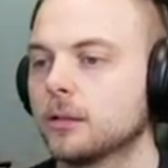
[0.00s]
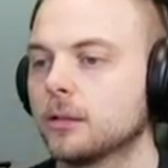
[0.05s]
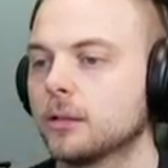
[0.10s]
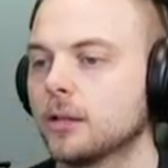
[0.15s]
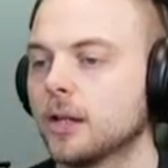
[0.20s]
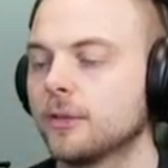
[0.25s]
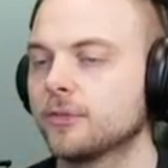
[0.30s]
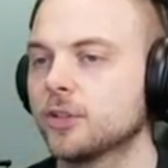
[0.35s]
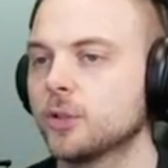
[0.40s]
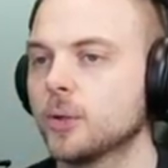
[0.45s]

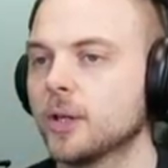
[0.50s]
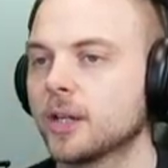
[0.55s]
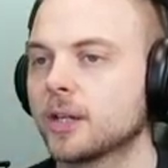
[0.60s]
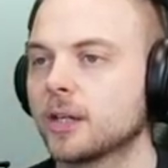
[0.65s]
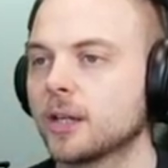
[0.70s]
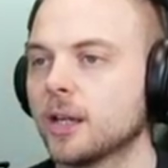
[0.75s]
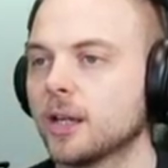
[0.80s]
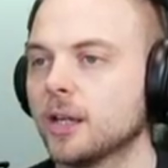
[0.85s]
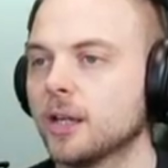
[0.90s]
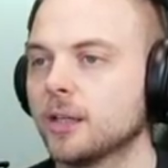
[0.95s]
have to do it
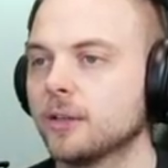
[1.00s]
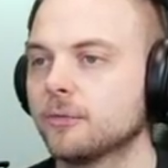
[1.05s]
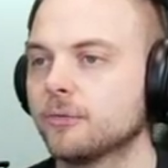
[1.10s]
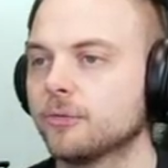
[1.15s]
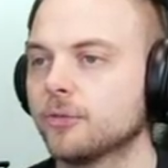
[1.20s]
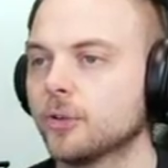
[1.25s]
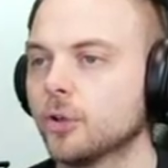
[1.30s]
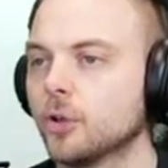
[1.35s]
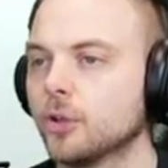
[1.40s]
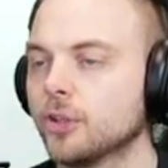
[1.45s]
uh,
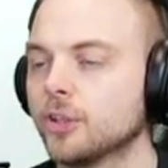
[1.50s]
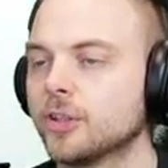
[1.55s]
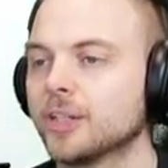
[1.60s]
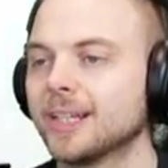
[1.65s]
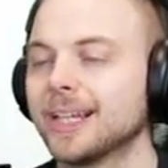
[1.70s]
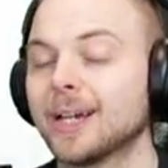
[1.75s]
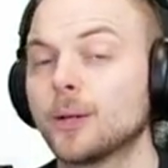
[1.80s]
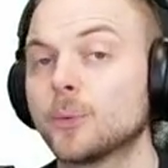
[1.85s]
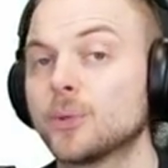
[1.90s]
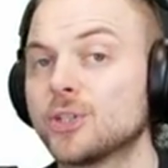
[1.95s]
for all the other
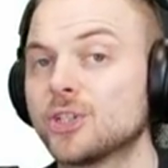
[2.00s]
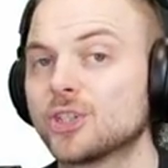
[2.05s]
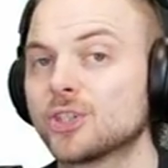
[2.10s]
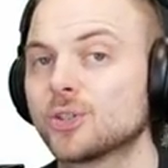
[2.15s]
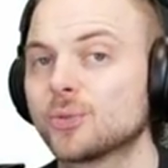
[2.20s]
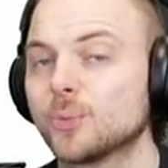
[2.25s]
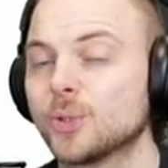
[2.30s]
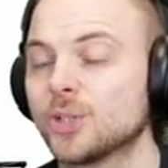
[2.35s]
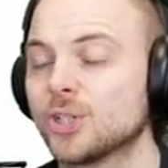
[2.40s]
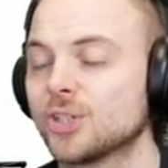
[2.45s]
languages,
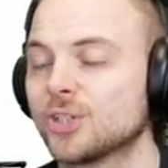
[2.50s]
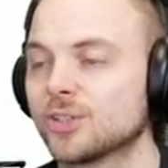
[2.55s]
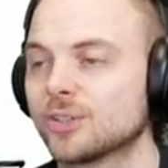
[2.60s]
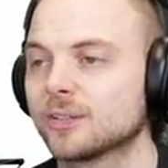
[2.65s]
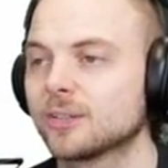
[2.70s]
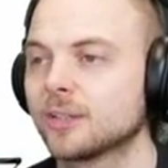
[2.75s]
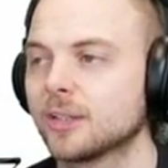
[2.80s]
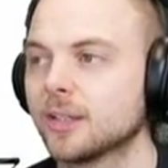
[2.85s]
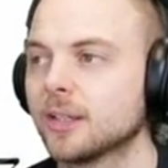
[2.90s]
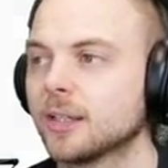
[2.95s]
which is
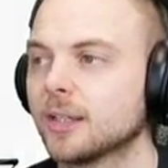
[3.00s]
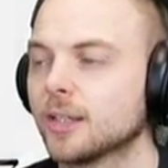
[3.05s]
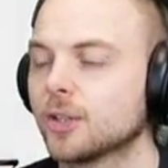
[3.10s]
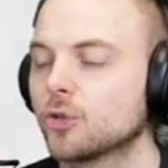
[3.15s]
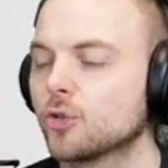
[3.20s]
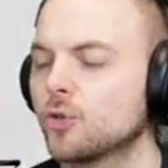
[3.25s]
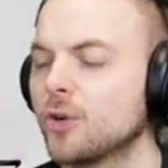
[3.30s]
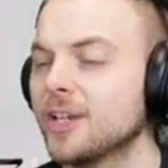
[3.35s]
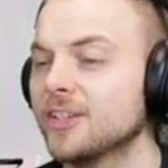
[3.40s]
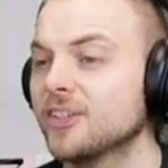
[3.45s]

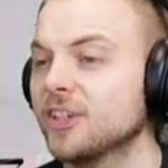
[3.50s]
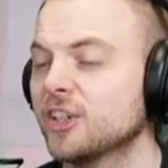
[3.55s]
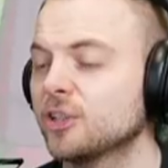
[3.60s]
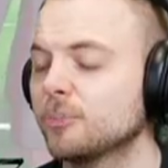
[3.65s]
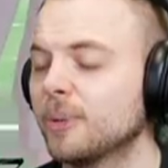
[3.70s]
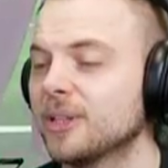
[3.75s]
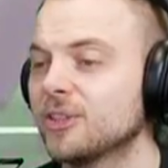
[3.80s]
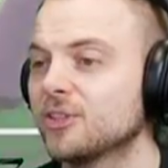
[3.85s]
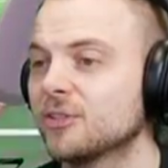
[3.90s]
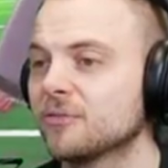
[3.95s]
crazy
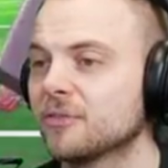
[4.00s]
expensive.